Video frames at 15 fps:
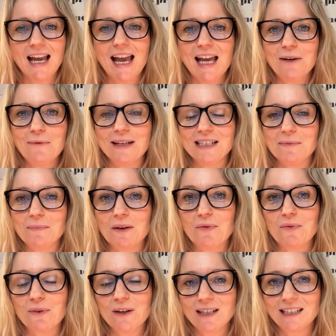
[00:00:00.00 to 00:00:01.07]
Anyways, my
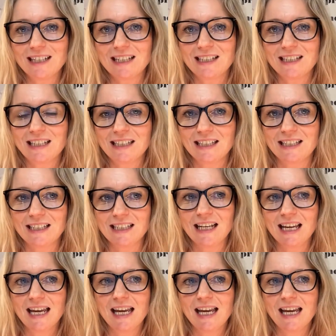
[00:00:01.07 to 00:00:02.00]
fantastic list.